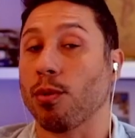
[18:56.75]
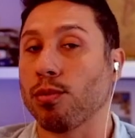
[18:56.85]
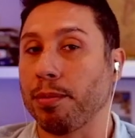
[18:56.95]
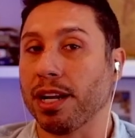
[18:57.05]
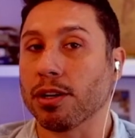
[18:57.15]

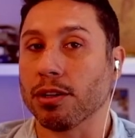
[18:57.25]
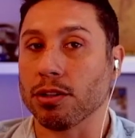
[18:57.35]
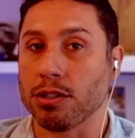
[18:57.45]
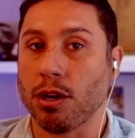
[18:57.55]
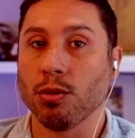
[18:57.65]
rubbing a
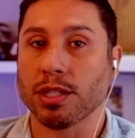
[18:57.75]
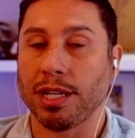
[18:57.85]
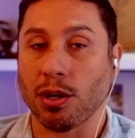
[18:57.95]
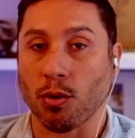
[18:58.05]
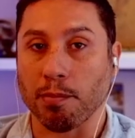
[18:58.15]
girl's nose in
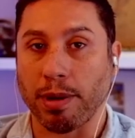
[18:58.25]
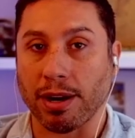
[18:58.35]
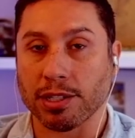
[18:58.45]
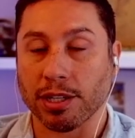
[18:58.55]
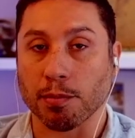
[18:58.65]
it or
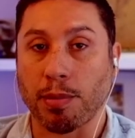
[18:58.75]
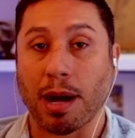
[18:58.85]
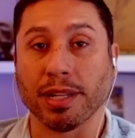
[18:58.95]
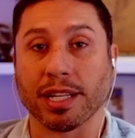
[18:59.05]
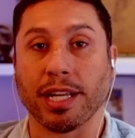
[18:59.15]
embarrassing her
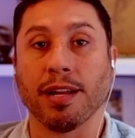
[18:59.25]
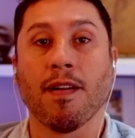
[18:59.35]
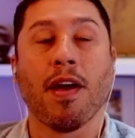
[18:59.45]
publicly,